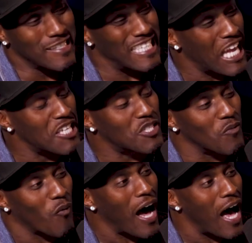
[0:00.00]

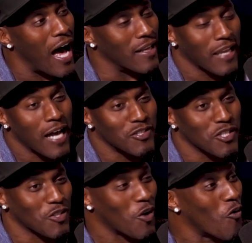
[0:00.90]
nationwide. Not
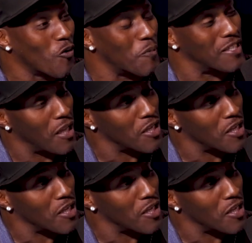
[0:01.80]
just local, but